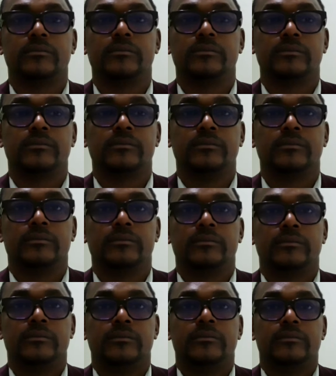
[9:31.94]

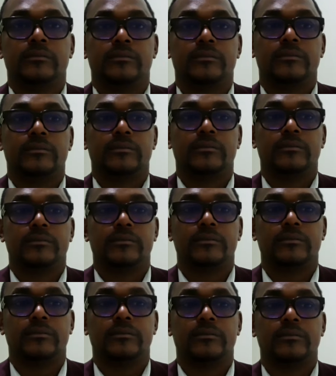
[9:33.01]

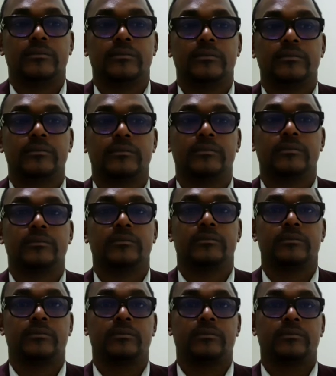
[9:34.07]

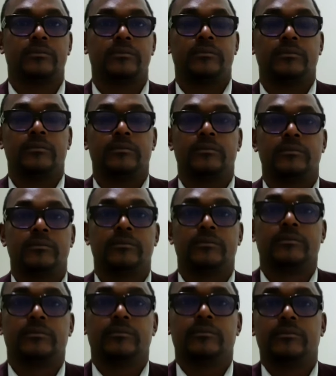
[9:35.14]

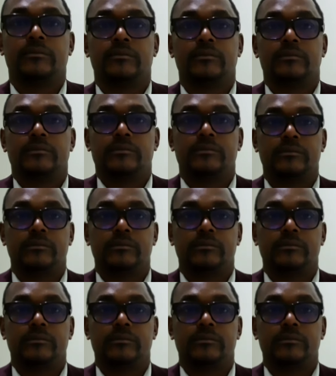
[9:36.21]
This person isn't speaking.